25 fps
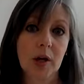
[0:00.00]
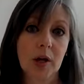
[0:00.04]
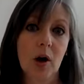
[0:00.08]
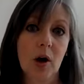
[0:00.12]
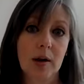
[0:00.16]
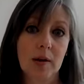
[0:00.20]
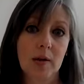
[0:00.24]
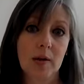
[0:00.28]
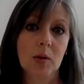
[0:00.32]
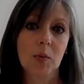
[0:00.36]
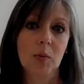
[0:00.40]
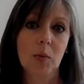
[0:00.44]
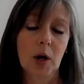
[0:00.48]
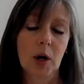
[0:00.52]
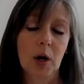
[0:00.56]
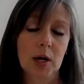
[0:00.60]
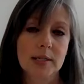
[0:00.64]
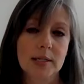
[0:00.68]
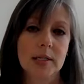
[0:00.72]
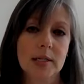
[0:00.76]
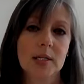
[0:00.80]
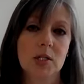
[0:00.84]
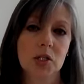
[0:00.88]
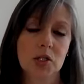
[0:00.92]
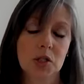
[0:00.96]
on in the
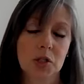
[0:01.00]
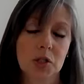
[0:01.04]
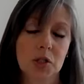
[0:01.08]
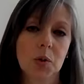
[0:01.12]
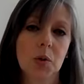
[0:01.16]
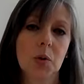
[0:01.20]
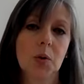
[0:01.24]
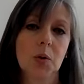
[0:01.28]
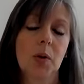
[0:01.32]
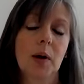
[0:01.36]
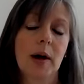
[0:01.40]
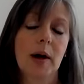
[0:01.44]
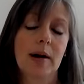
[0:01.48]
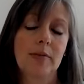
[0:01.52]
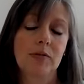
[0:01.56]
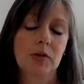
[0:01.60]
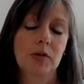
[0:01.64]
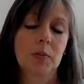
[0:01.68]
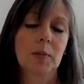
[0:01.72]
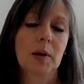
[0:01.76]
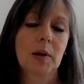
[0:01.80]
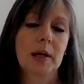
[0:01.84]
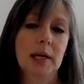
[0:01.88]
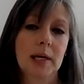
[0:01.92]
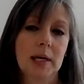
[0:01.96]
process too,
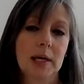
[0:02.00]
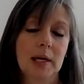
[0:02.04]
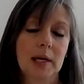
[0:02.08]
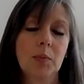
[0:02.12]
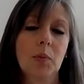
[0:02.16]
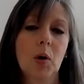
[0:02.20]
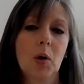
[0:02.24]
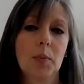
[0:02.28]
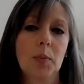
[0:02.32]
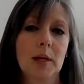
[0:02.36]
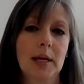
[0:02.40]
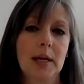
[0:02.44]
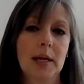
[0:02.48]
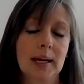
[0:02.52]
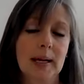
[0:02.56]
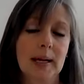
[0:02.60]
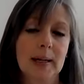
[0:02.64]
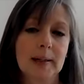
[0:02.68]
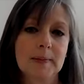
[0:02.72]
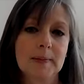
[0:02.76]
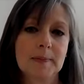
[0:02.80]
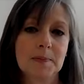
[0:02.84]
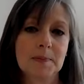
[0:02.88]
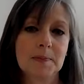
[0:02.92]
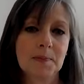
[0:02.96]
after my chemo
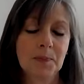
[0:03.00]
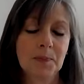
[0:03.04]
began.